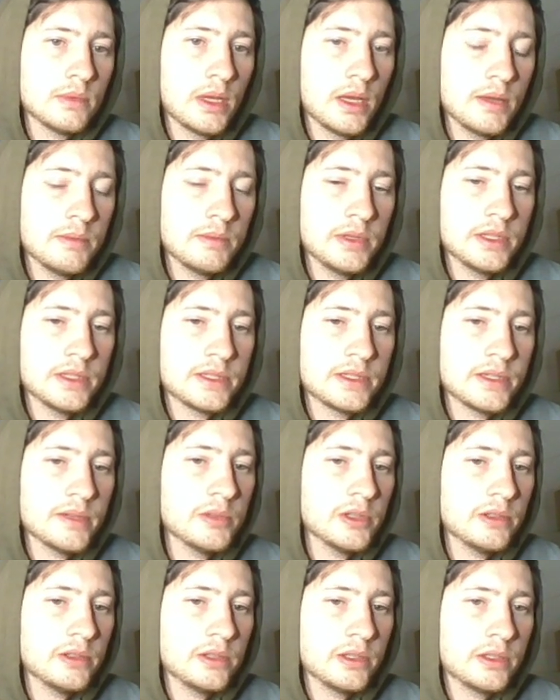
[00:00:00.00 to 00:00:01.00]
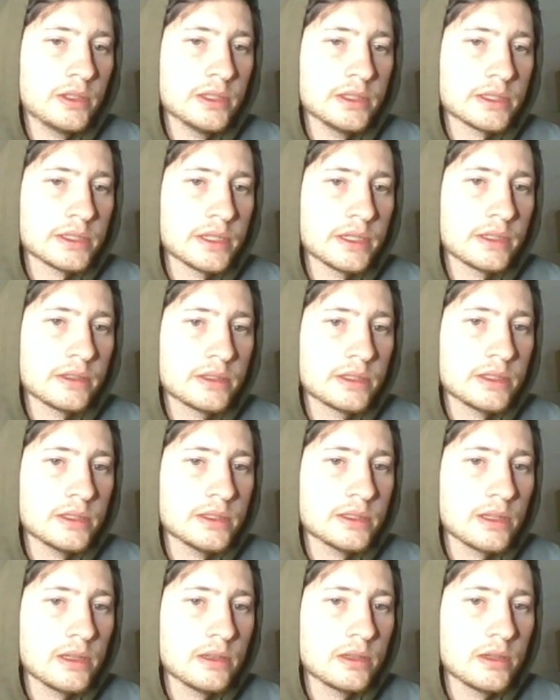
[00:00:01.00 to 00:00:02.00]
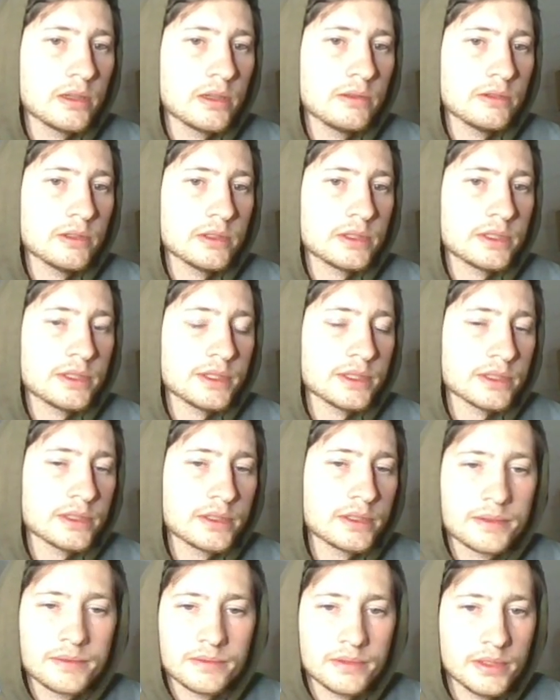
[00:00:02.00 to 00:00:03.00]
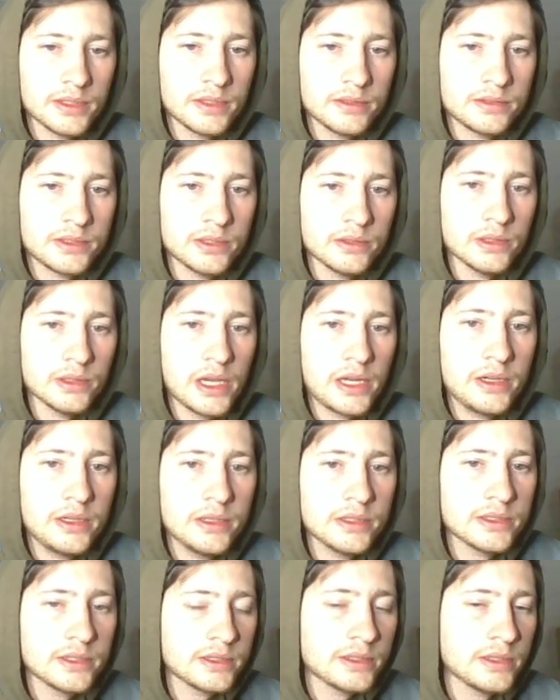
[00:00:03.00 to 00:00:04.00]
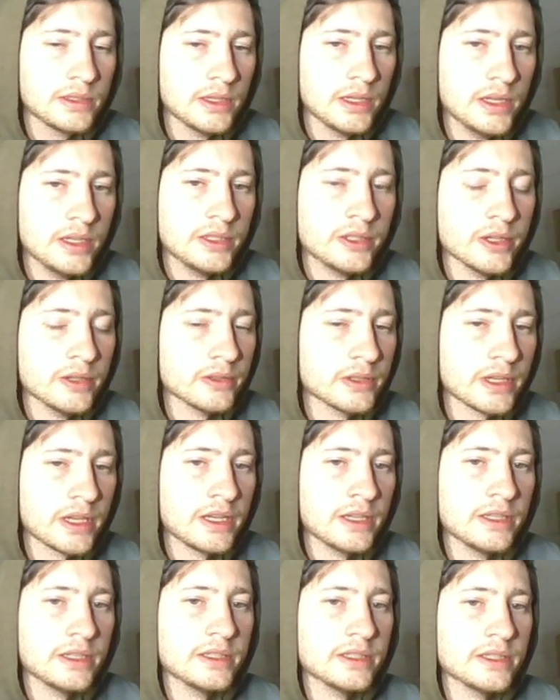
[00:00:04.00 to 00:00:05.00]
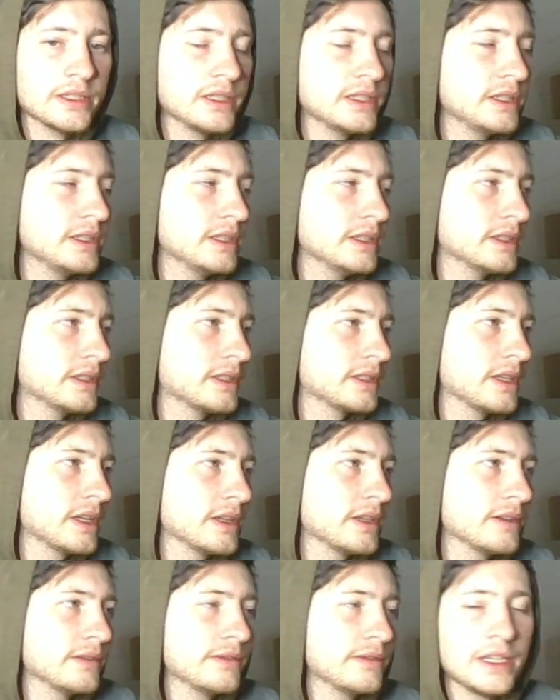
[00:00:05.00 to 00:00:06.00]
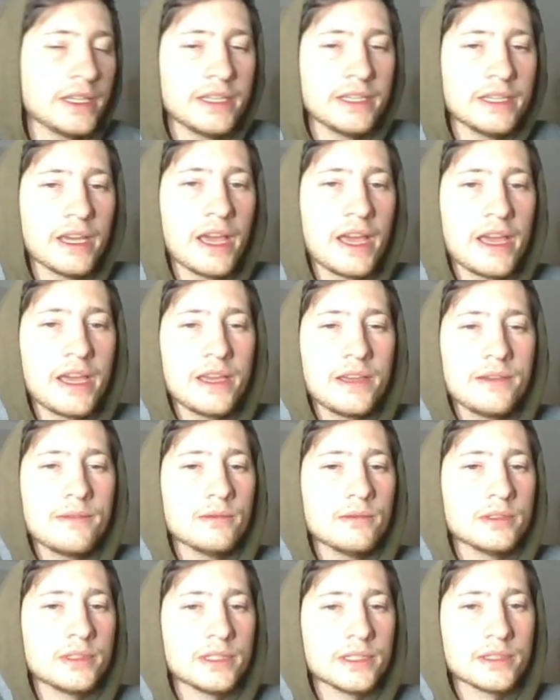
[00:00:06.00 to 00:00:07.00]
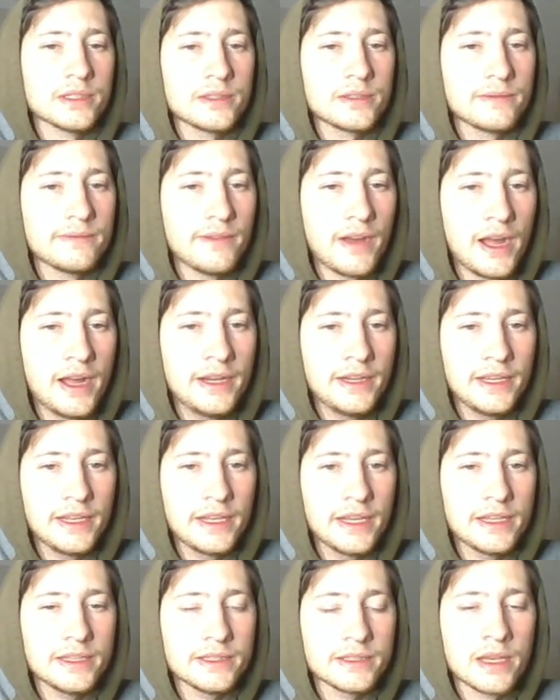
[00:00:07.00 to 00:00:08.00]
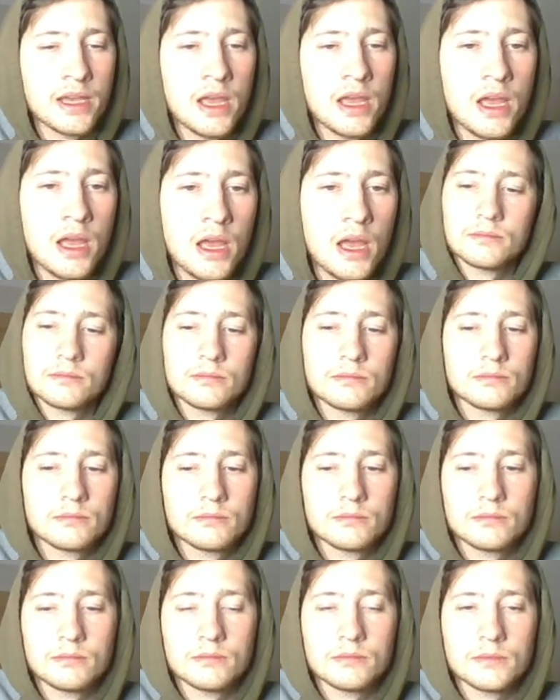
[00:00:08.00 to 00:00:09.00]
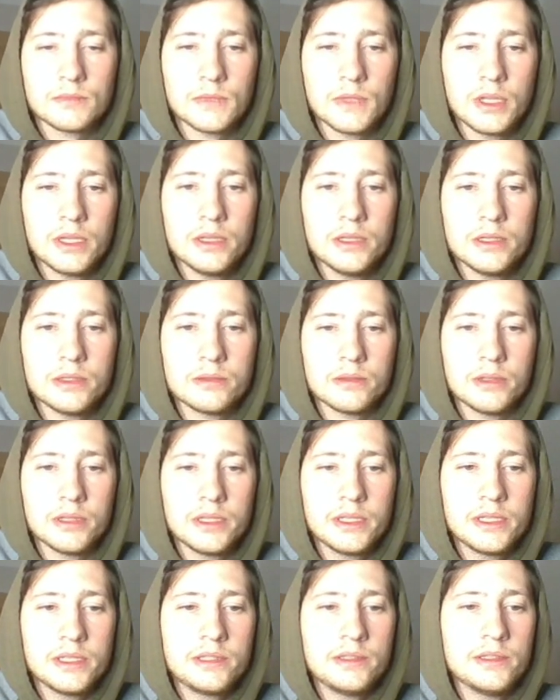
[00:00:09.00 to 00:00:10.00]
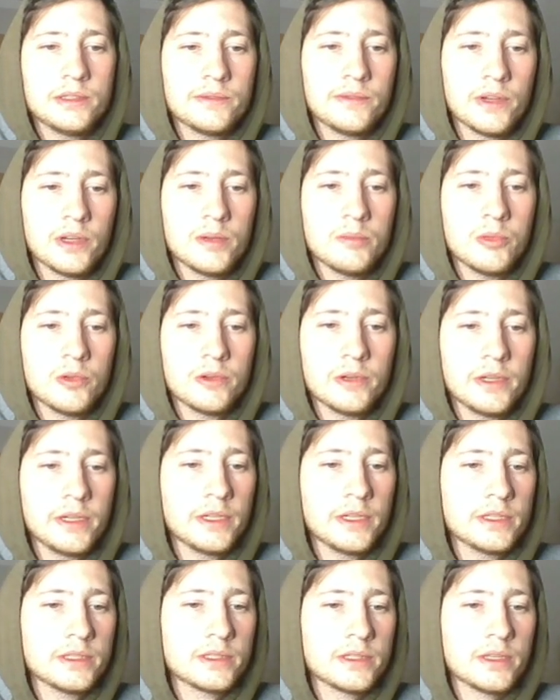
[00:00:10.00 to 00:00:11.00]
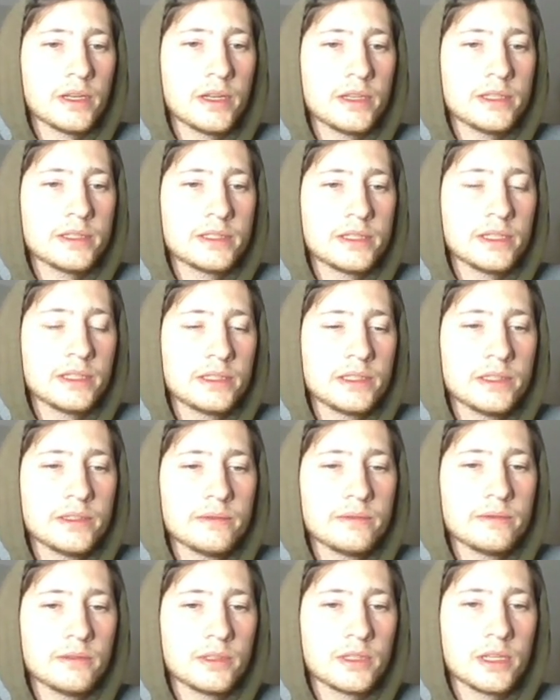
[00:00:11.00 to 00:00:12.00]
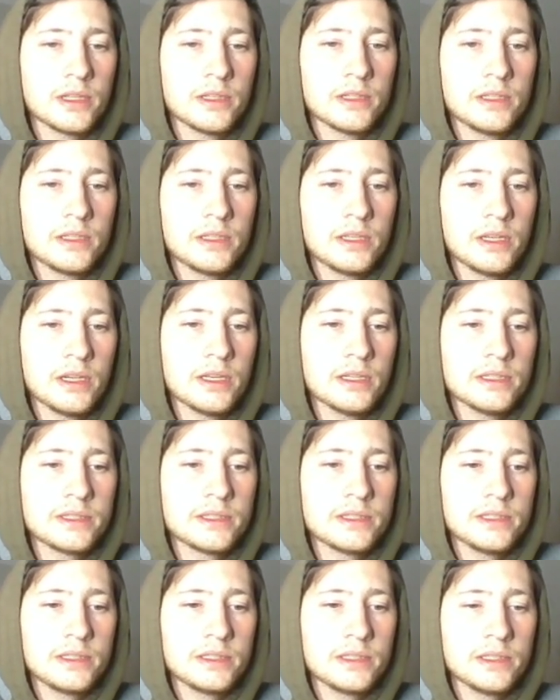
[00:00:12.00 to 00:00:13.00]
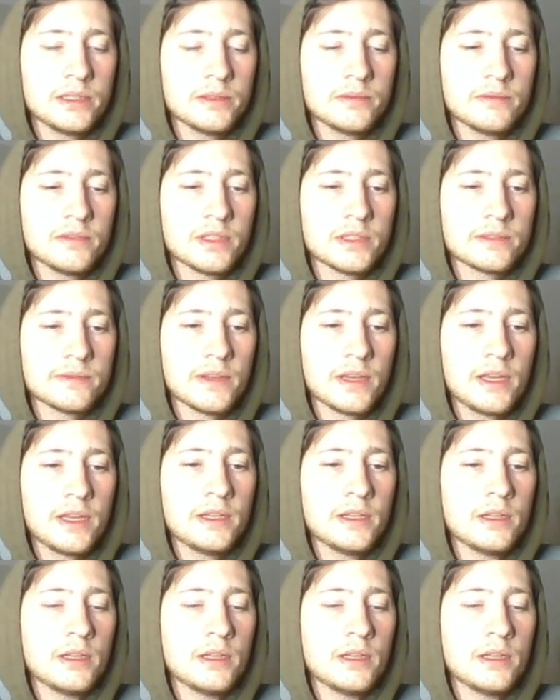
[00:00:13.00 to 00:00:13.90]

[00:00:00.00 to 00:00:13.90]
It's similar to Chris Dickerson's logo, where it's just two letters. He chose EZ instead of EA, which is fine, I guess. It is what it is. It's very boring. It's not distinctive. We'll call it C tier. That's fine.